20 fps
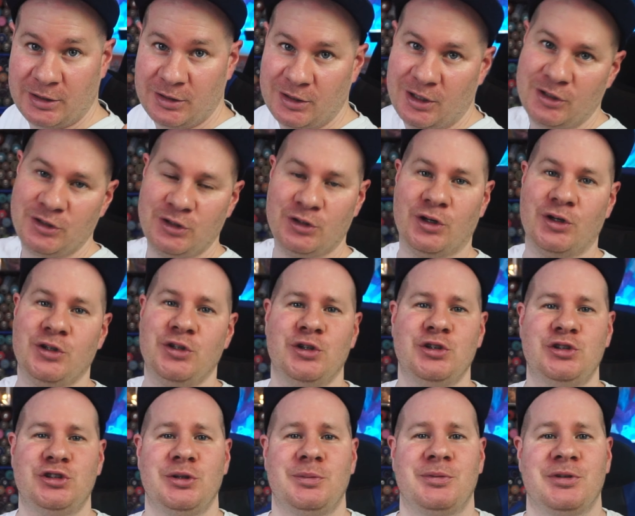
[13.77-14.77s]
You're not a
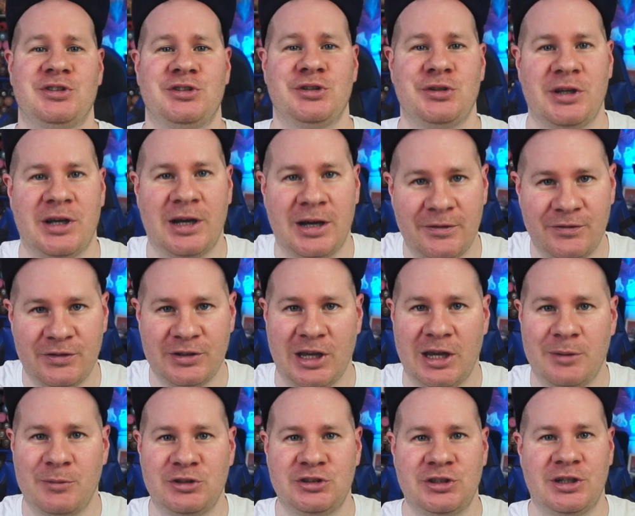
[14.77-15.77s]
YouTuber until you have a
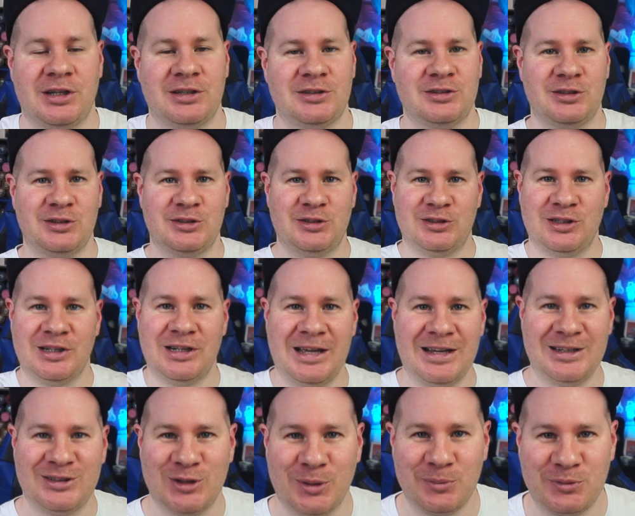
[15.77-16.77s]
gaming chair, so this is the
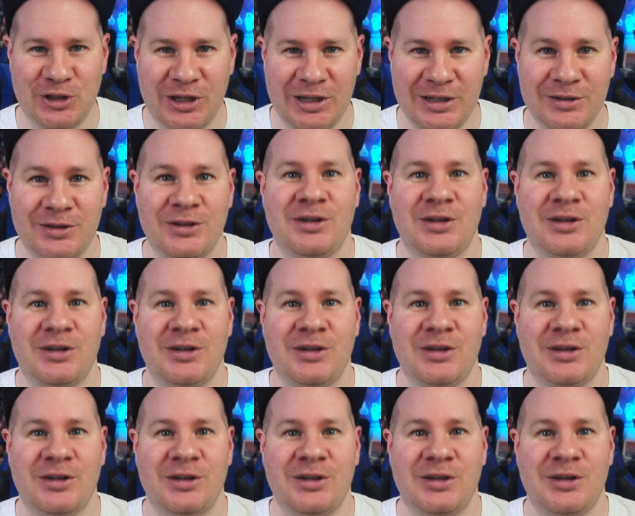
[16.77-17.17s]
latest update.